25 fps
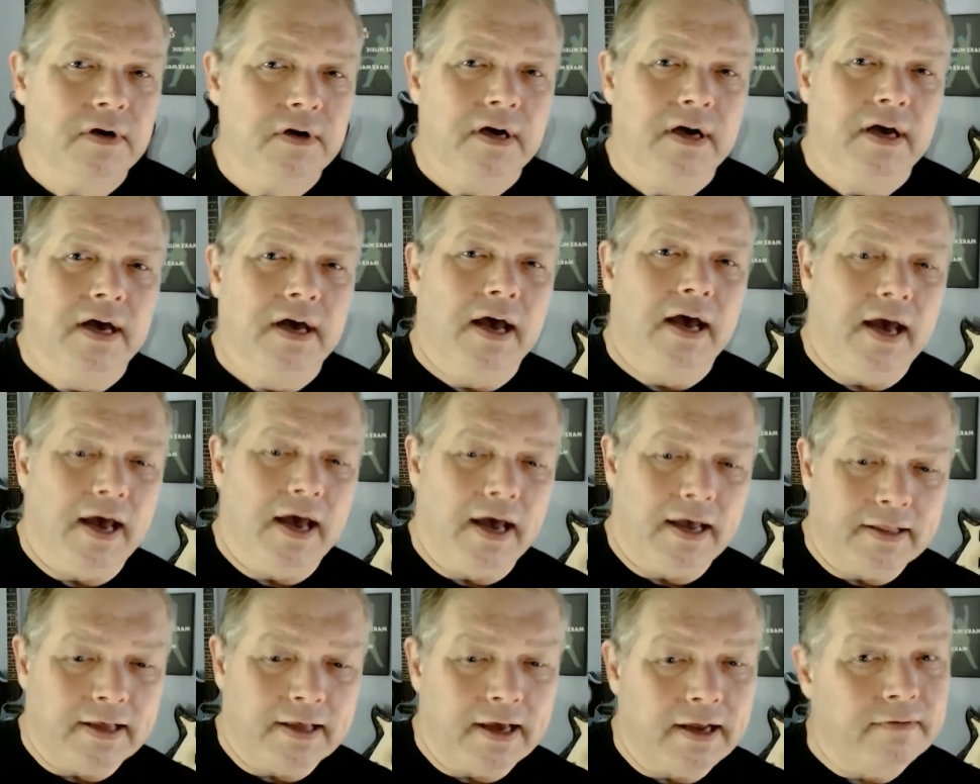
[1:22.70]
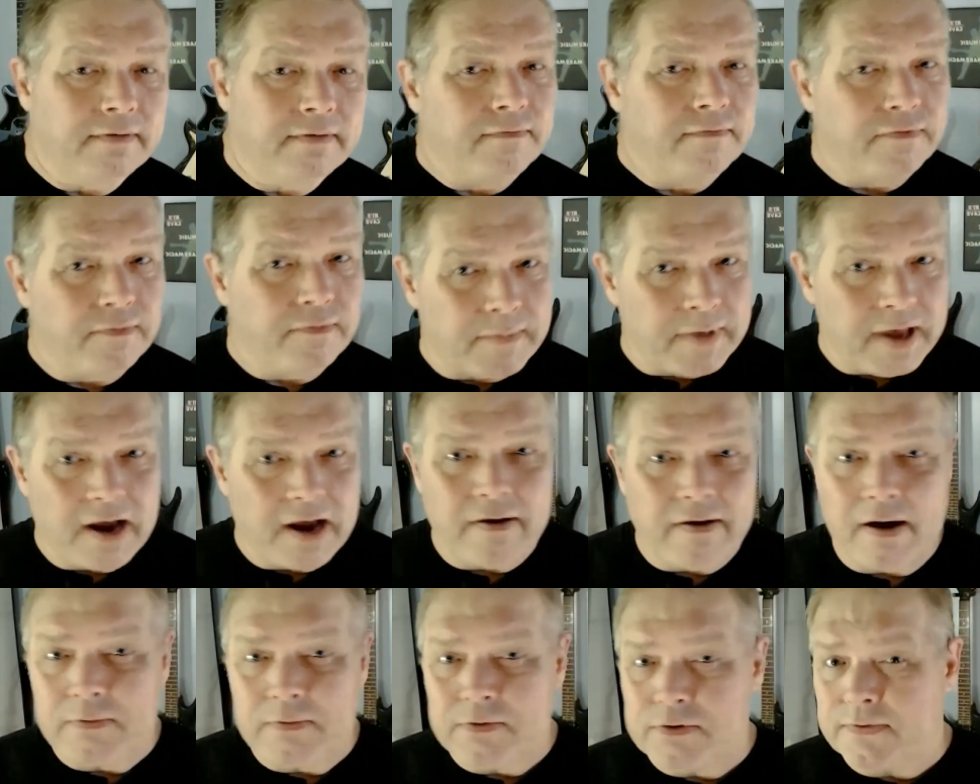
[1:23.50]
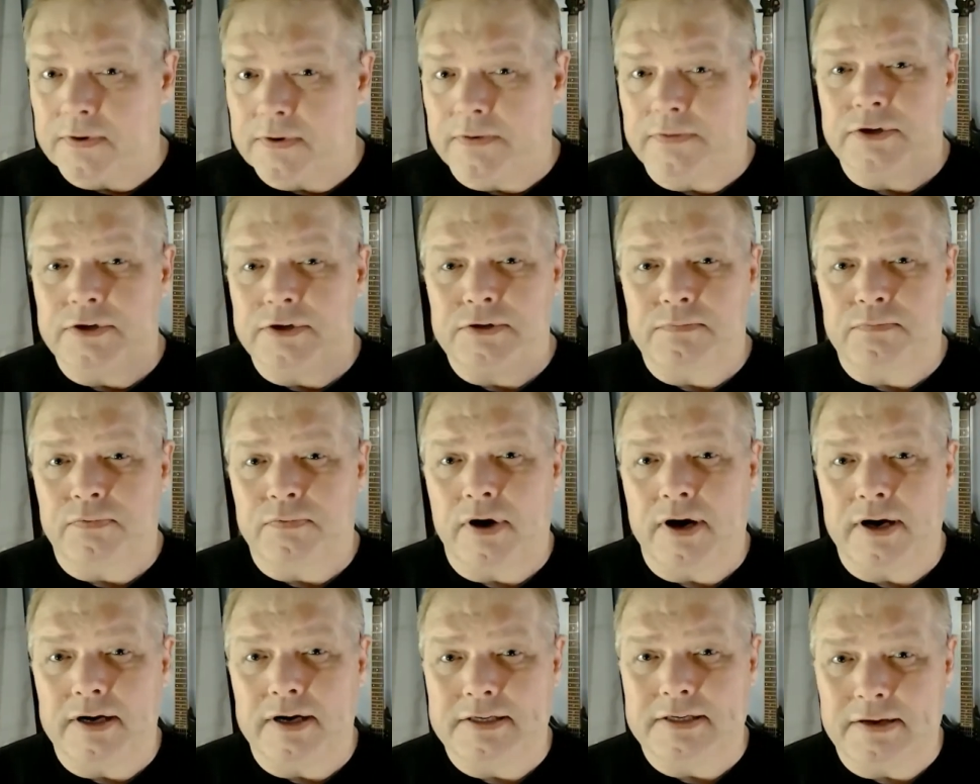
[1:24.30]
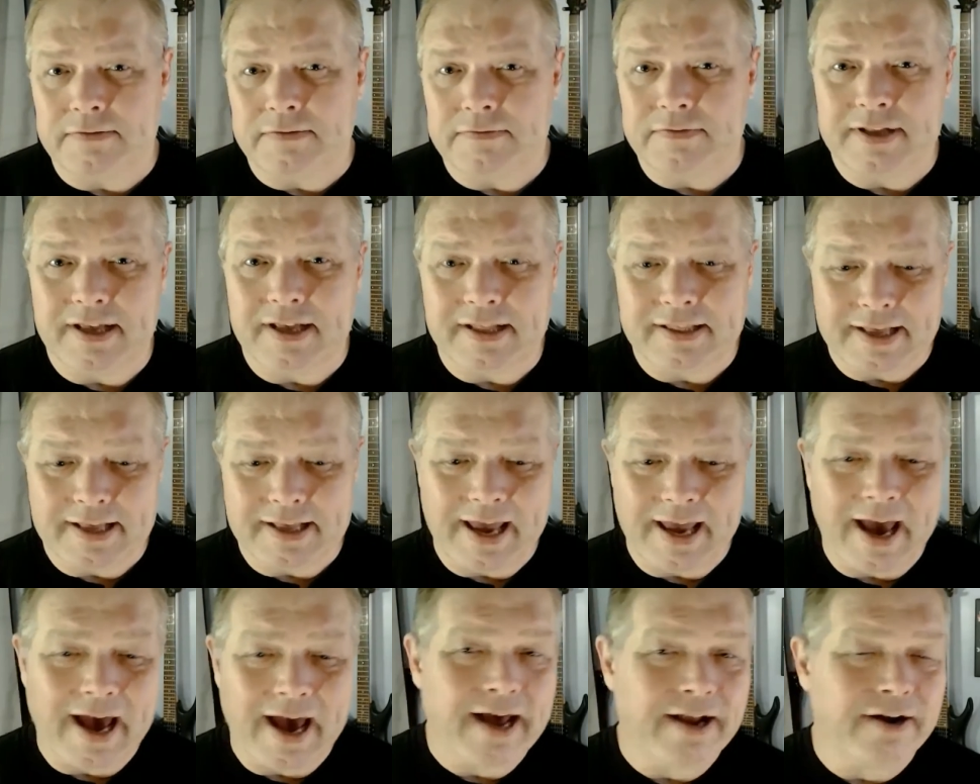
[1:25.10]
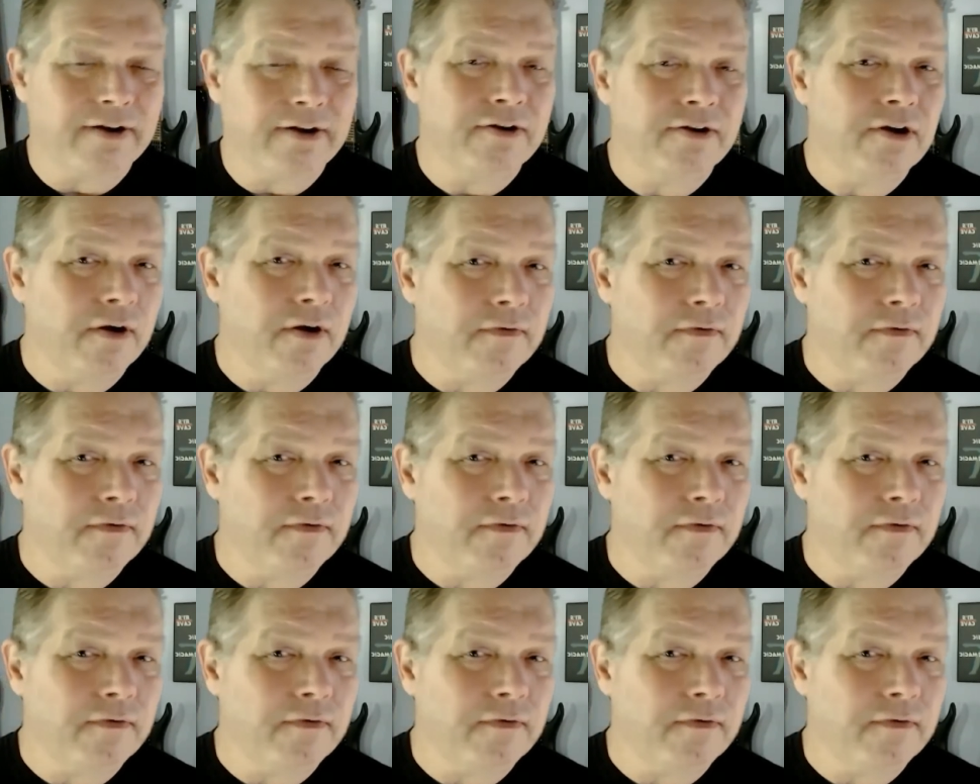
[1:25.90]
And then from there, I was very surprised even that they had enough